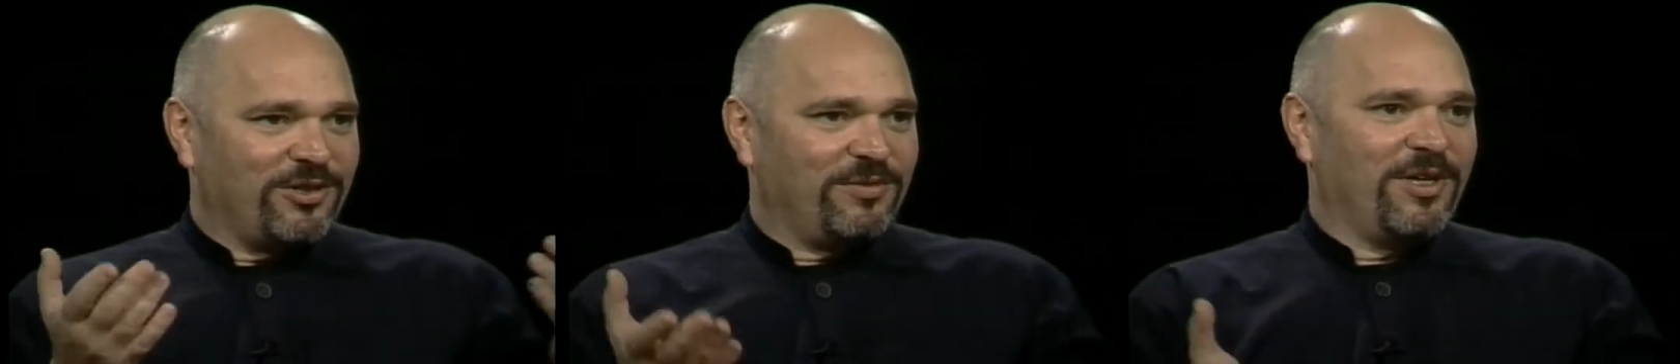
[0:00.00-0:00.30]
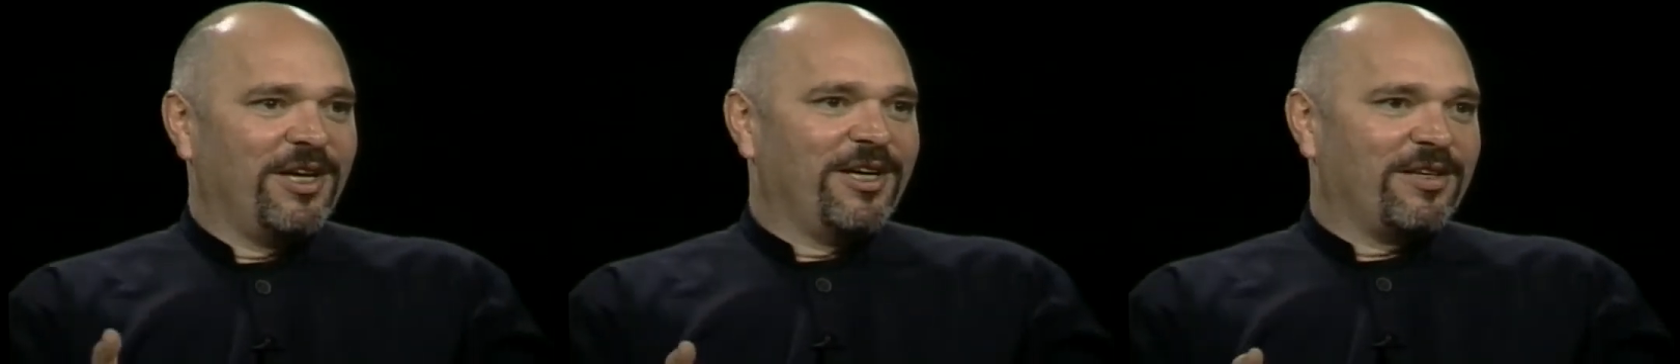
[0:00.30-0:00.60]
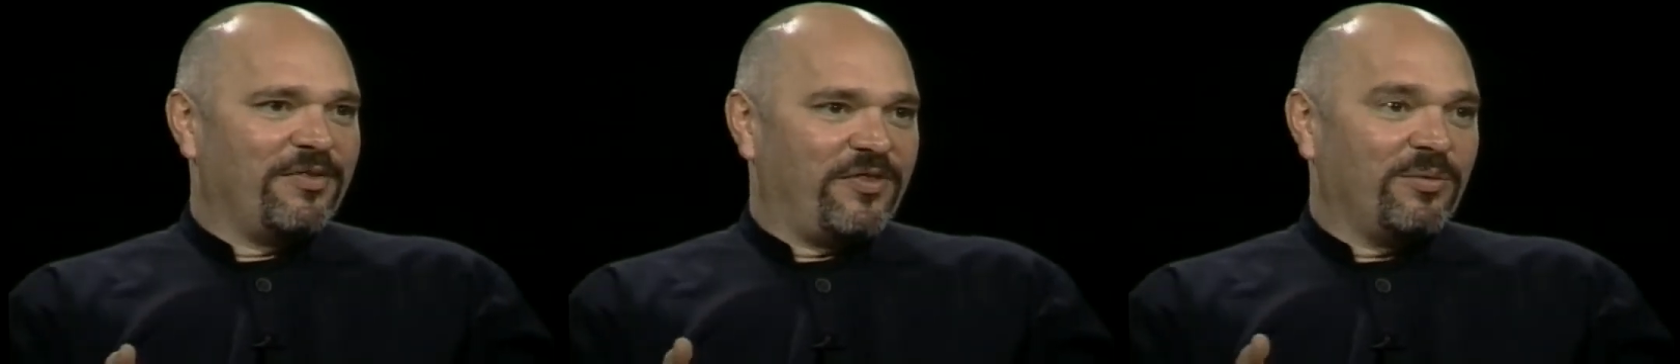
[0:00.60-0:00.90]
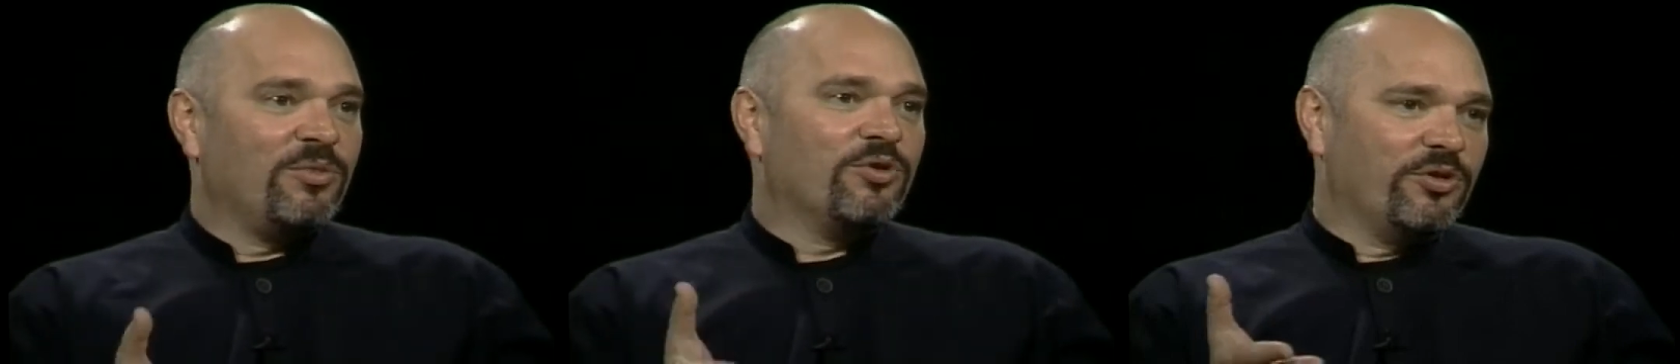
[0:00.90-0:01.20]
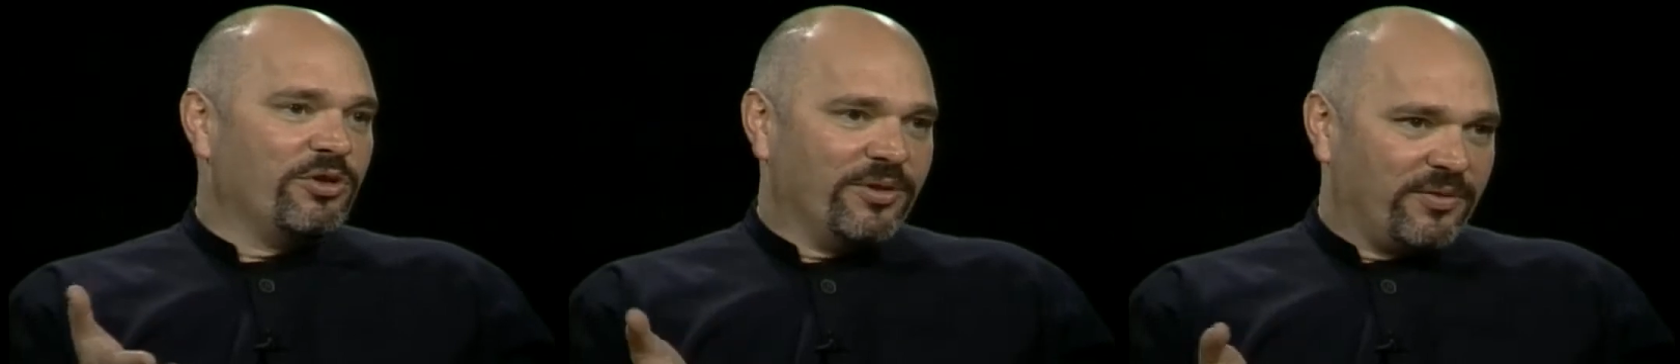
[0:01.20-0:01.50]
and the film
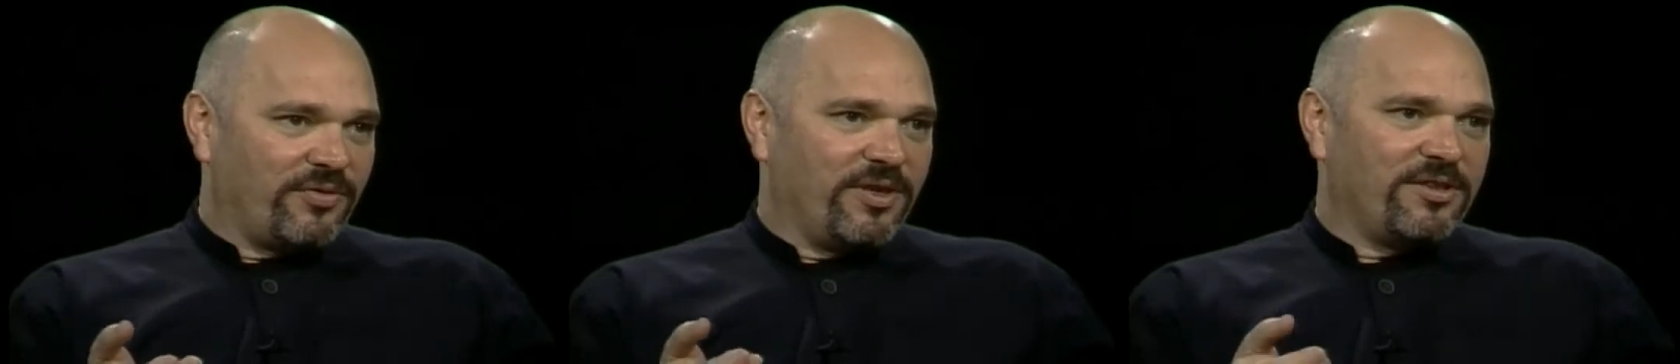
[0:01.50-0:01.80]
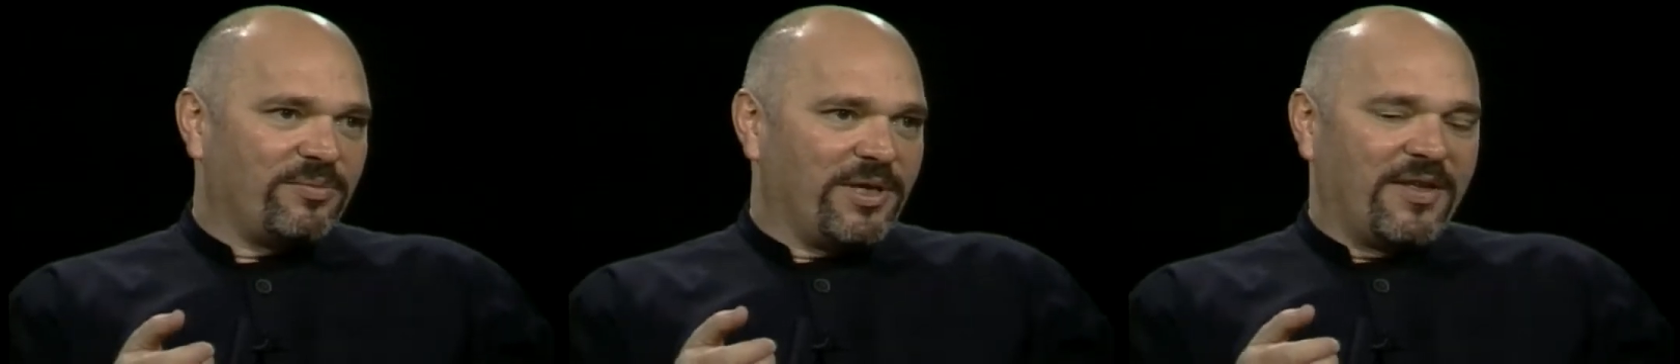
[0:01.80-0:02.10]
grew in front of me.